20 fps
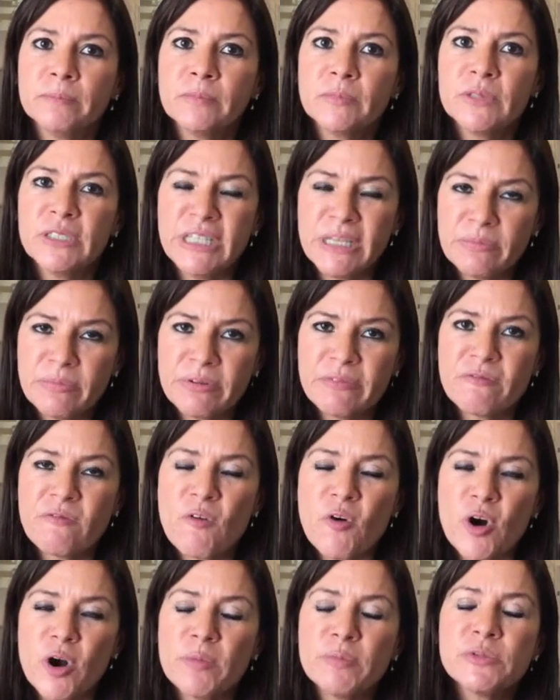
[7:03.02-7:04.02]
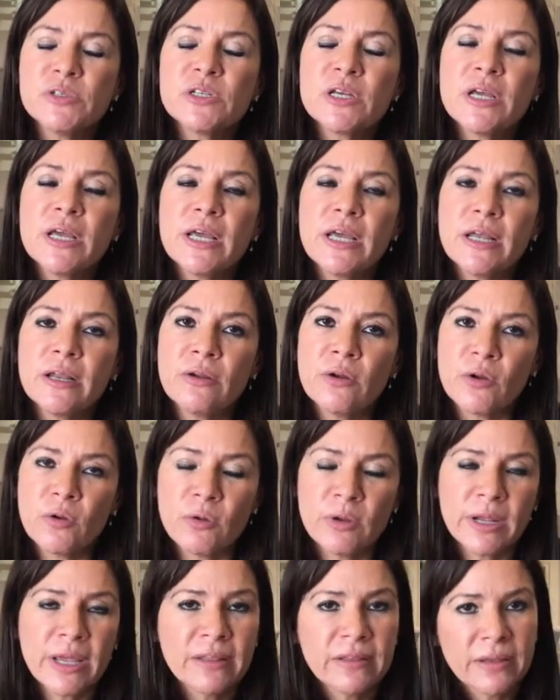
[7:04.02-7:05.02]
deep reforms, not
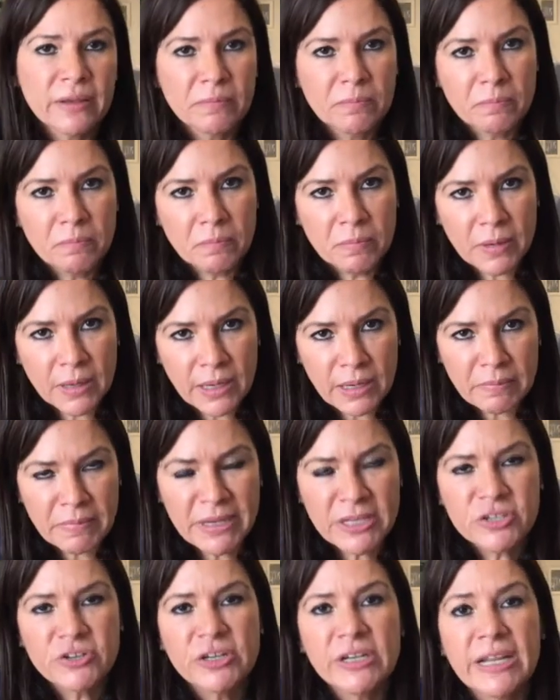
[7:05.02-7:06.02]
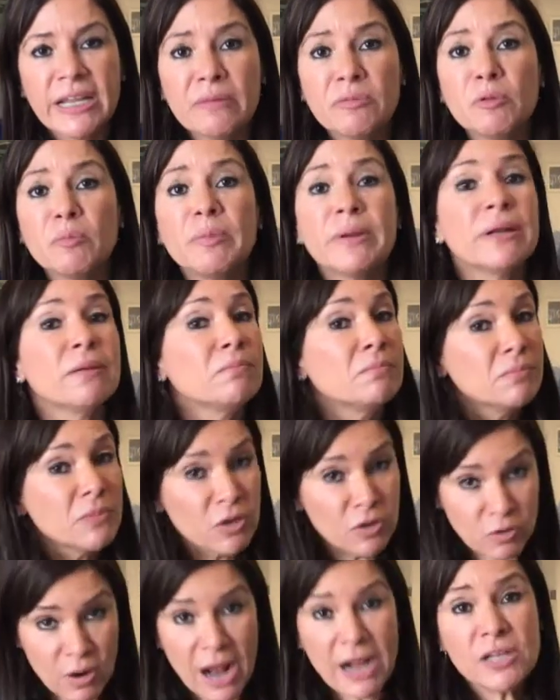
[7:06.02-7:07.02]
only at the elementary level, but, you
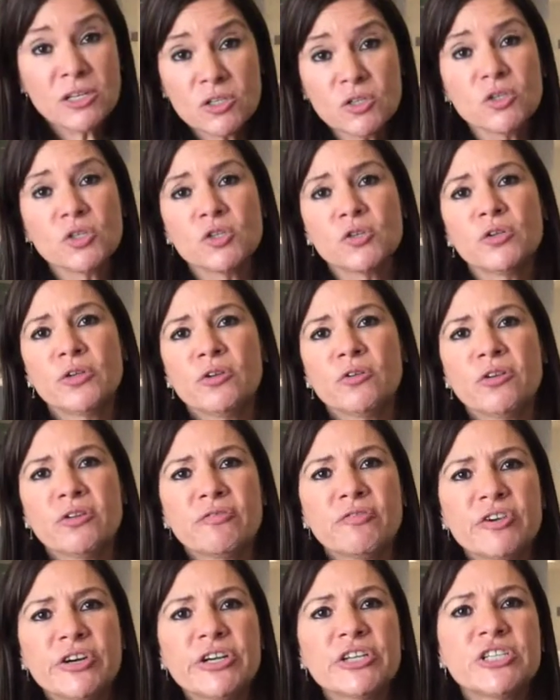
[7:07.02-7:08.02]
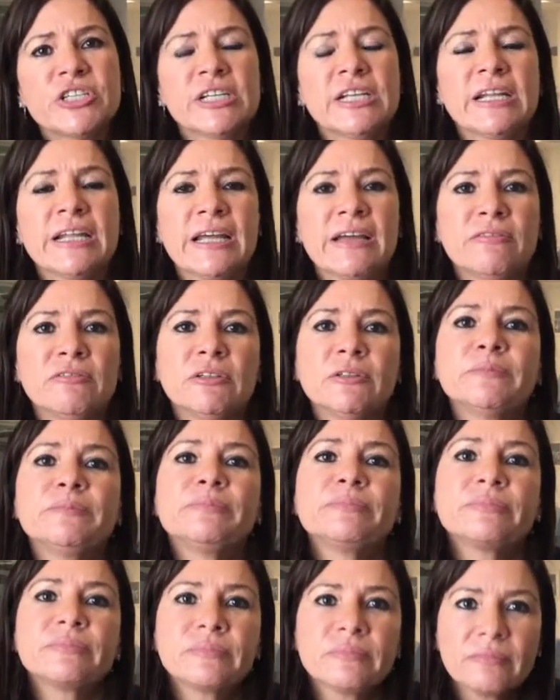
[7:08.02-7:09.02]
know, also to the university level.
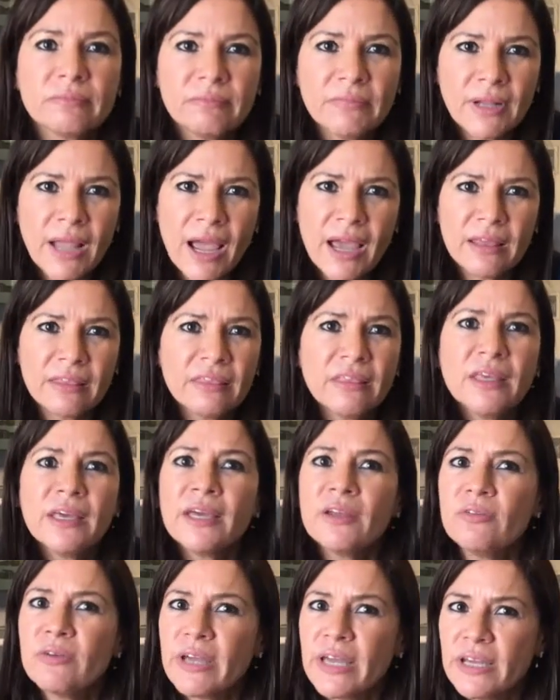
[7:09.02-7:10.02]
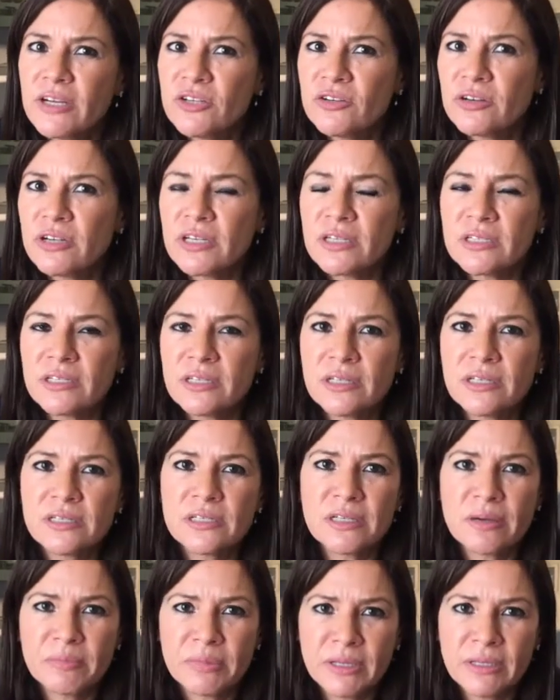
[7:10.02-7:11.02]
I think education is
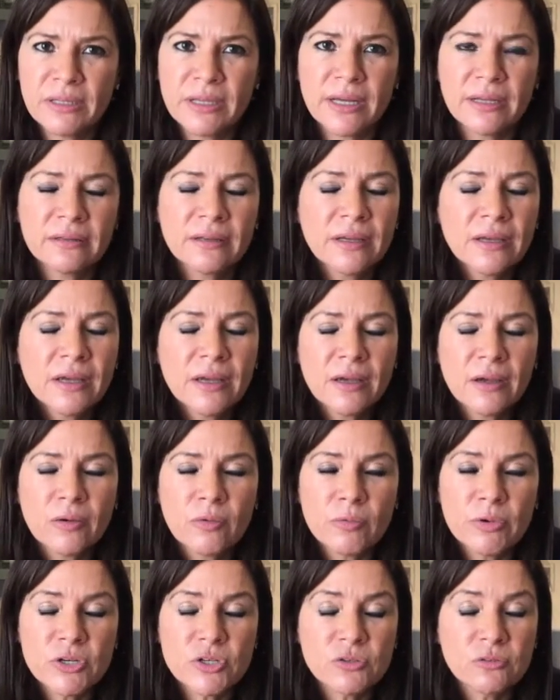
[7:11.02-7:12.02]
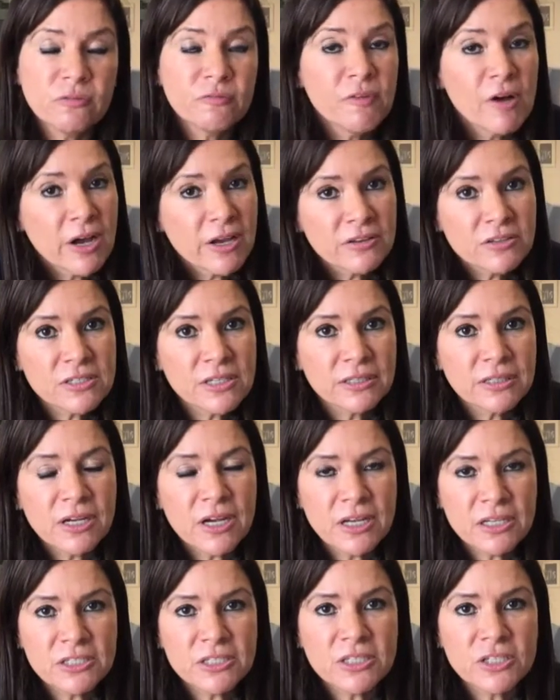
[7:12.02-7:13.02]
something that we should focus and
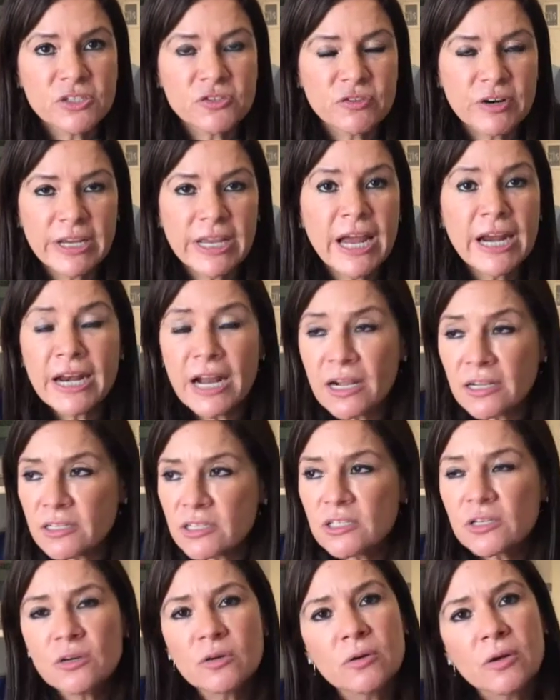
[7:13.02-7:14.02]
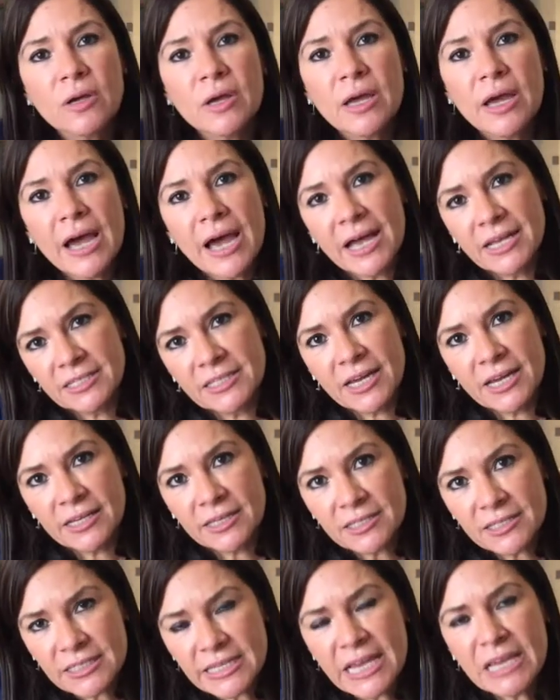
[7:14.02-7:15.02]
concentrate. And also, as I
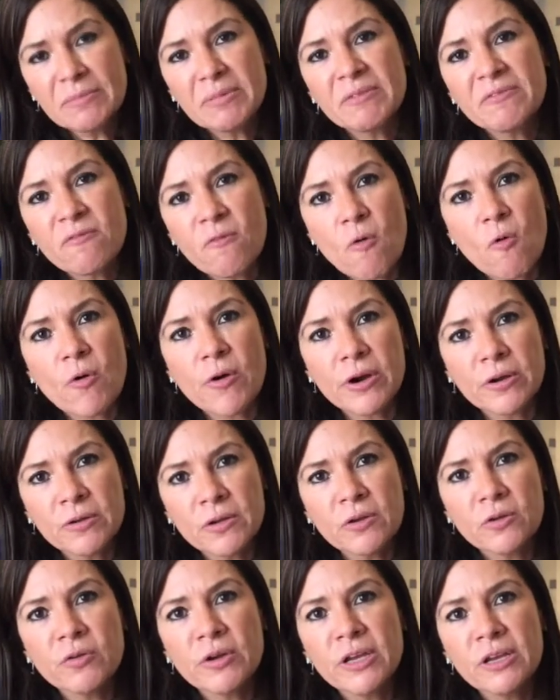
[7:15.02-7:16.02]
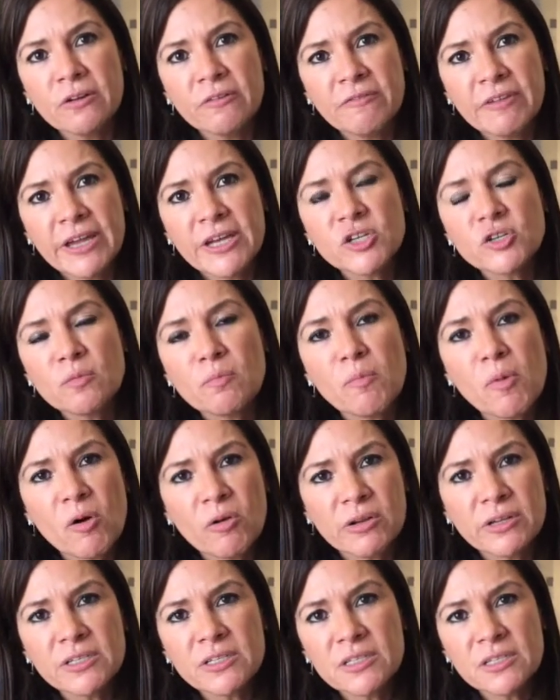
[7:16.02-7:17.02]
say before, you know, innovation
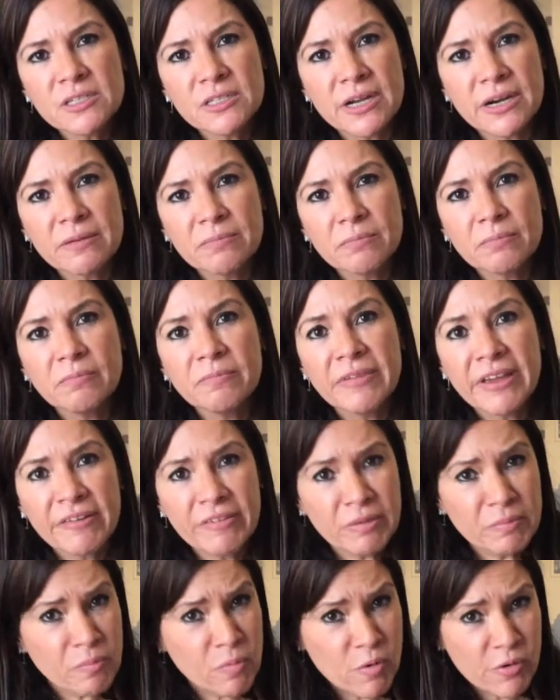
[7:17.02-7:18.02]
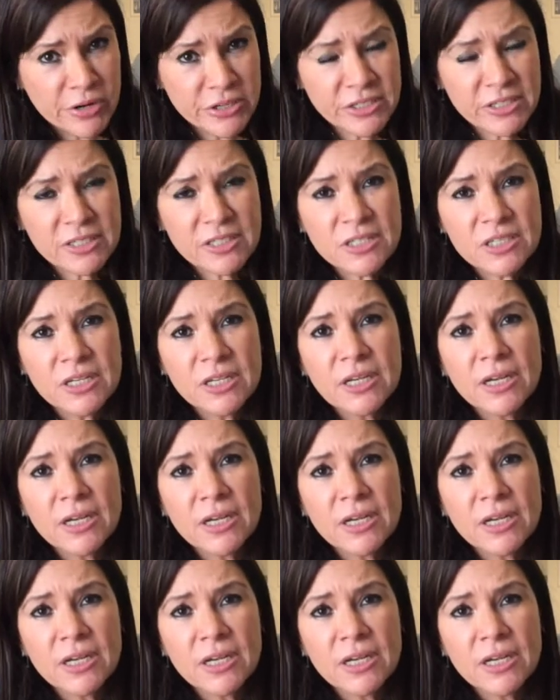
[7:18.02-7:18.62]
policies are very important